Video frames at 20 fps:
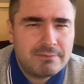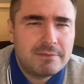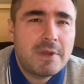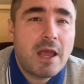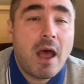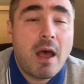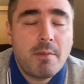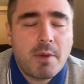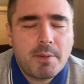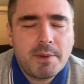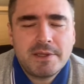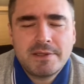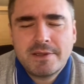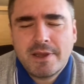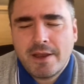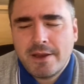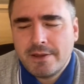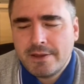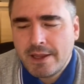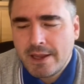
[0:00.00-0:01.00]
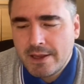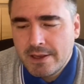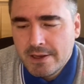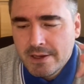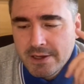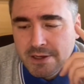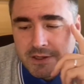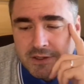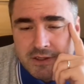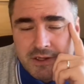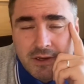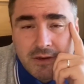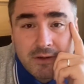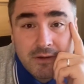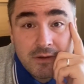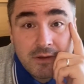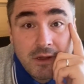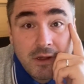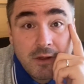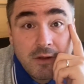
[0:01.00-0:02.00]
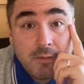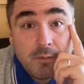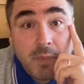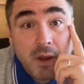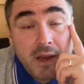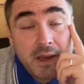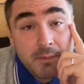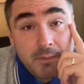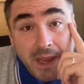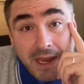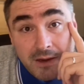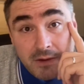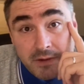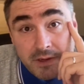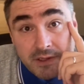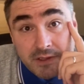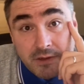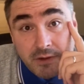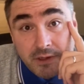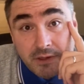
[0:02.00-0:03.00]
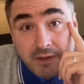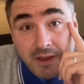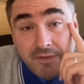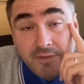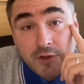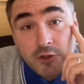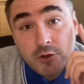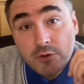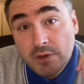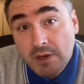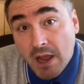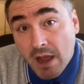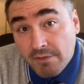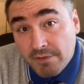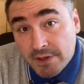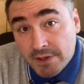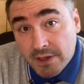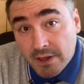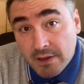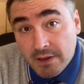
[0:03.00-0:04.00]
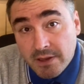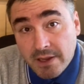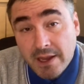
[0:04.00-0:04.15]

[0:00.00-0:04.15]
I'm a bit tired now. So uh, Bangkok is going to have a new governor,